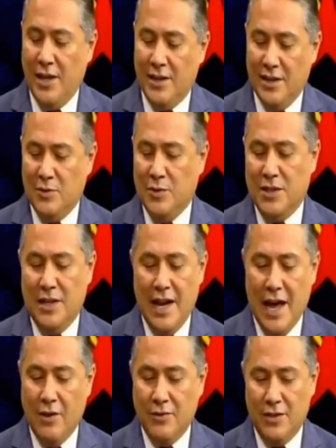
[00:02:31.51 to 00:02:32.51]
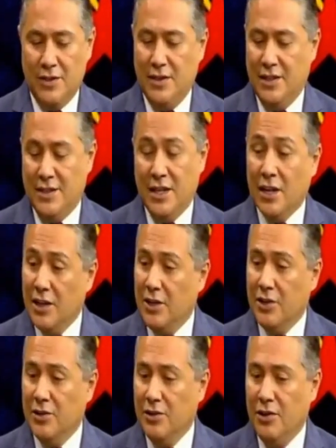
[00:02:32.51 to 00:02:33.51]
that this was announced, it's
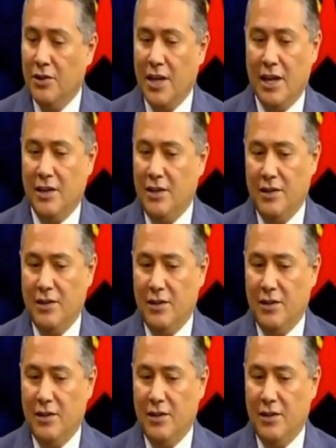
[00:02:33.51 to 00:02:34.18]
clear that